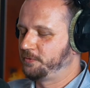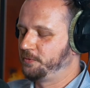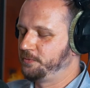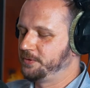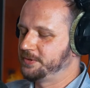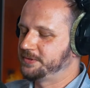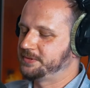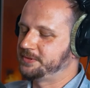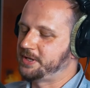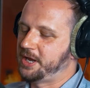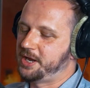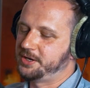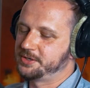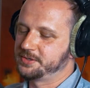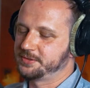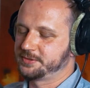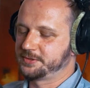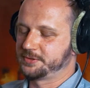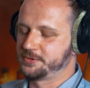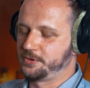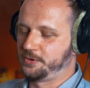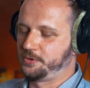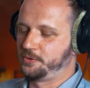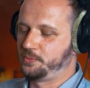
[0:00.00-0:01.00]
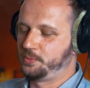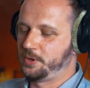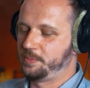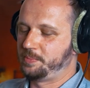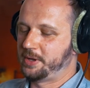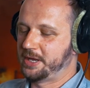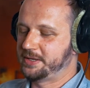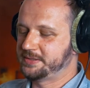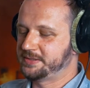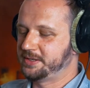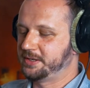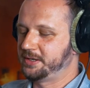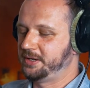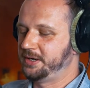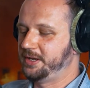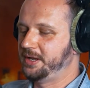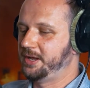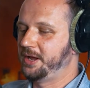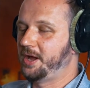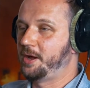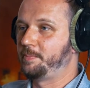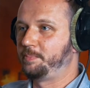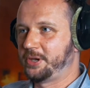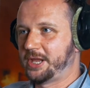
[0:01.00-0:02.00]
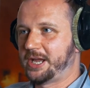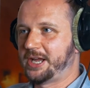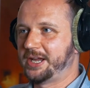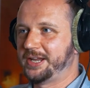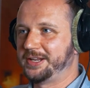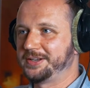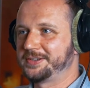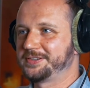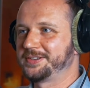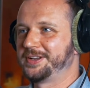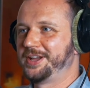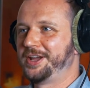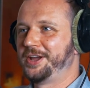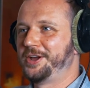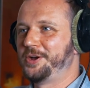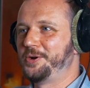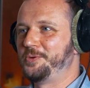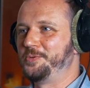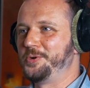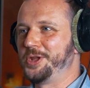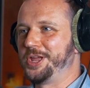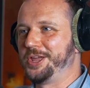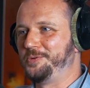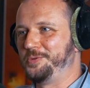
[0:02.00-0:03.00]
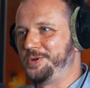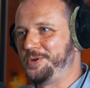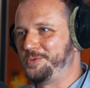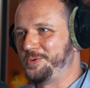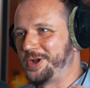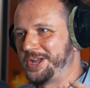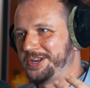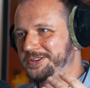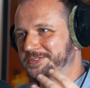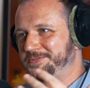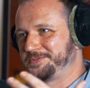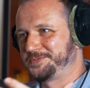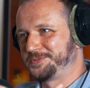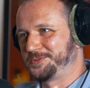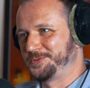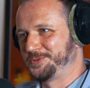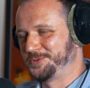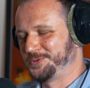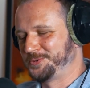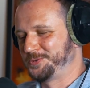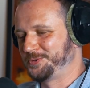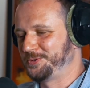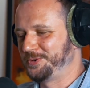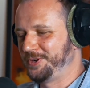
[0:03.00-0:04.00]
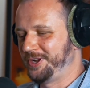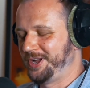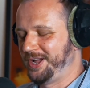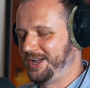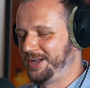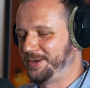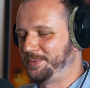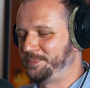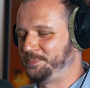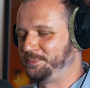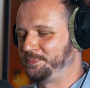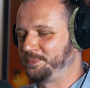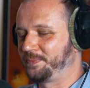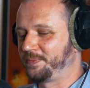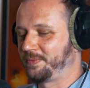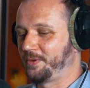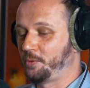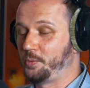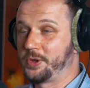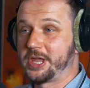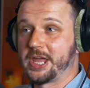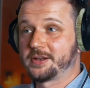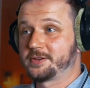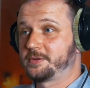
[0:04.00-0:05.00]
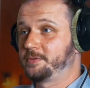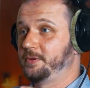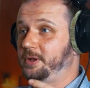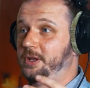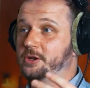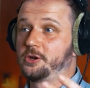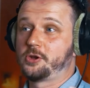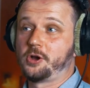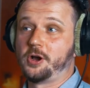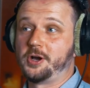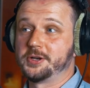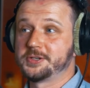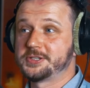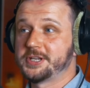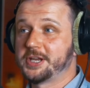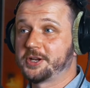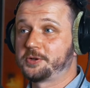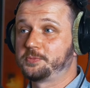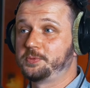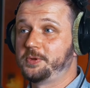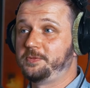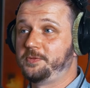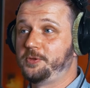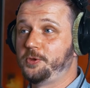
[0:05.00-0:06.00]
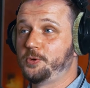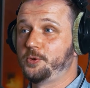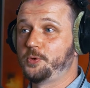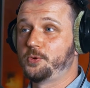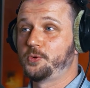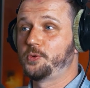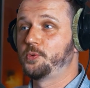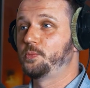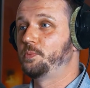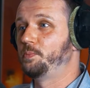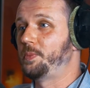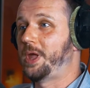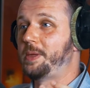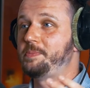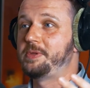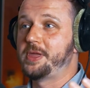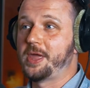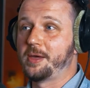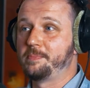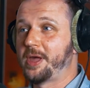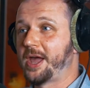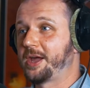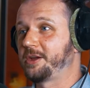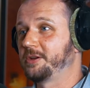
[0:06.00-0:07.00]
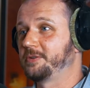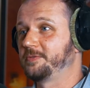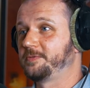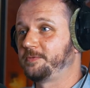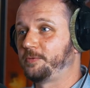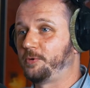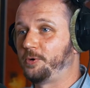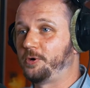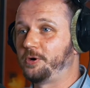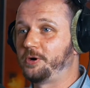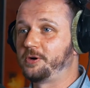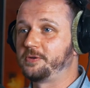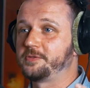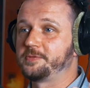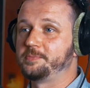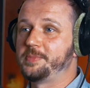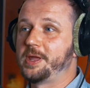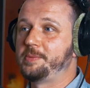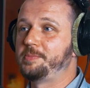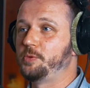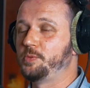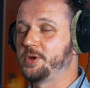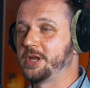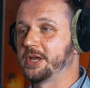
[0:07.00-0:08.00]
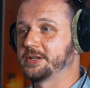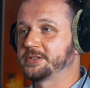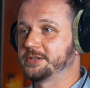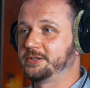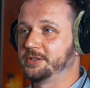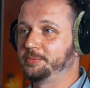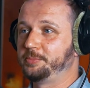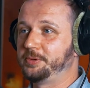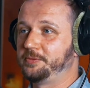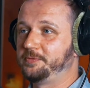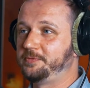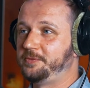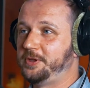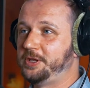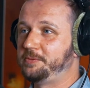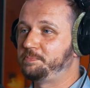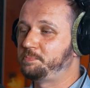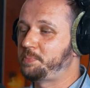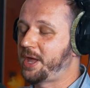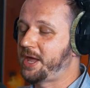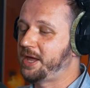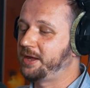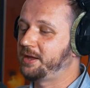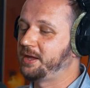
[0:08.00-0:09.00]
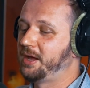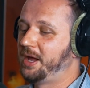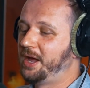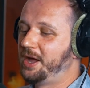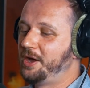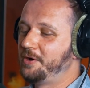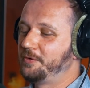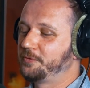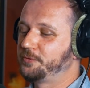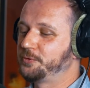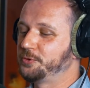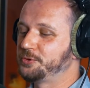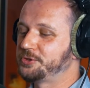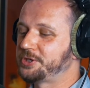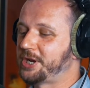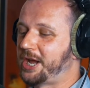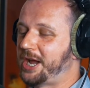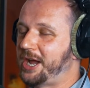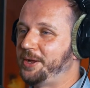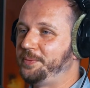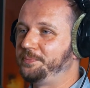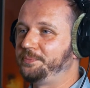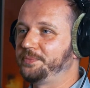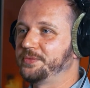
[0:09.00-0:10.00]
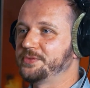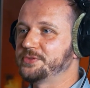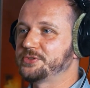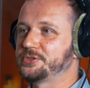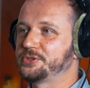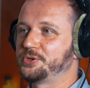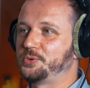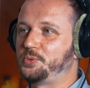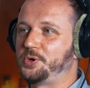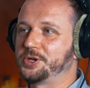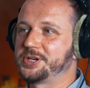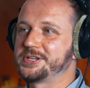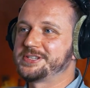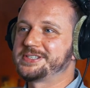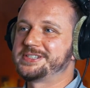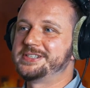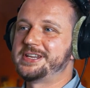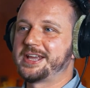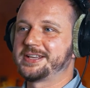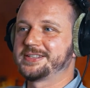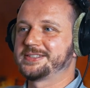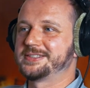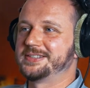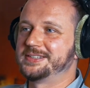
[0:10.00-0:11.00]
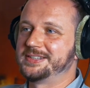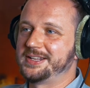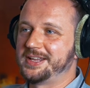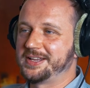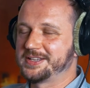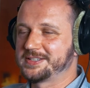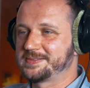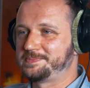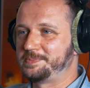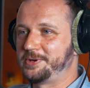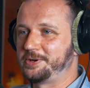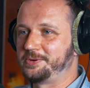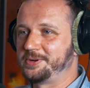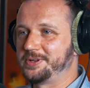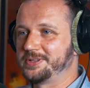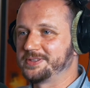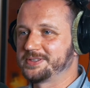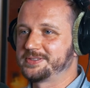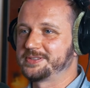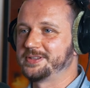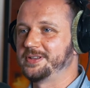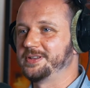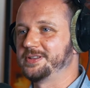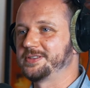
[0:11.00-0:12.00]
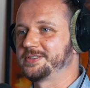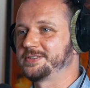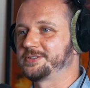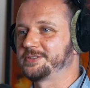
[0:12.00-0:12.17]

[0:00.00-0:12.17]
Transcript: through the stages. So we basically applied. We we went through. Um, we get in contact with you. Maybe a back and forth. Maybe we get a little bit feedback through time. So what is next in the experience uh,